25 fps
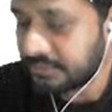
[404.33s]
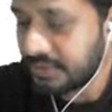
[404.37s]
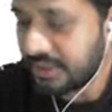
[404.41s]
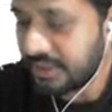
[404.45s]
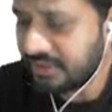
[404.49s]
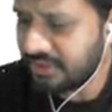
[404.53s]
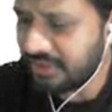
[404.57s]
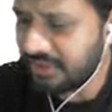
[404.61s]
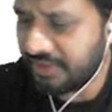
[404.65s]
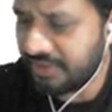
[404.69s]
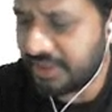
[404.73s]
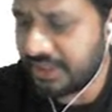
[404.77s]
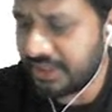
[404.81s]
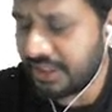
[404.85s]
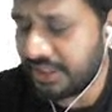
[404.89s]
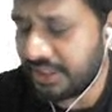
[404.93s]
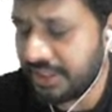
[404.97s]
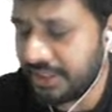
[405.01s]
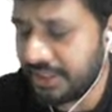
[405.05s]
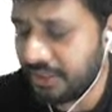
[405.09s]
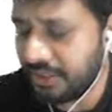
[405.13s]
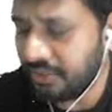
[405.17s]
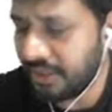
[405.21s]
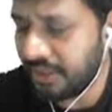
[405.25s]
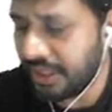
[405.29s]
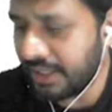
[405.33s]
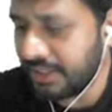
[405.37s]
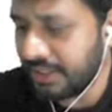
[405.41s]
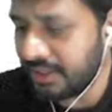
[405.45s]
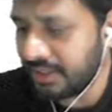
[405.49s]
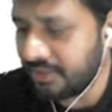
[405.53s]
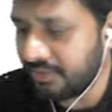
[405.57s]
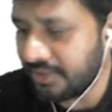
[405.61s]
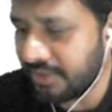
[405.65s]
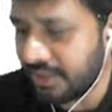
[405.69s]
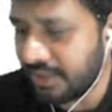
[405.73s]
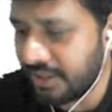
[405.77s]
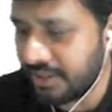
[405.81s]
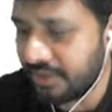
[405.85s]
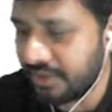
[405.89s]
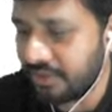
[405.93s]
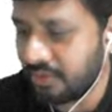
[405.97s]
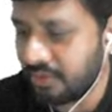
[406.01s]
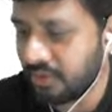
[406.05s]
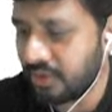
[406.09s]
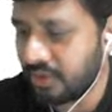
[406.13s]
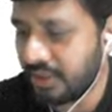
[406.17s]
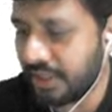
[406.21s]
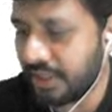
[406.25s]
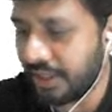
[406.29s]
7:30 to 9 is very
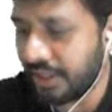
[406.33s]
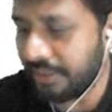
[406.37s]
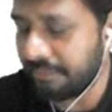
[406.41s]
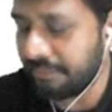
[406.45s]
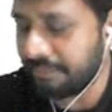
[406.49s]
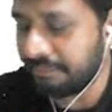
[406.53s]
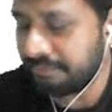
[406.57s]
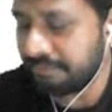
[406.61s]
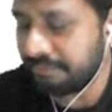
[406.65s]
good time.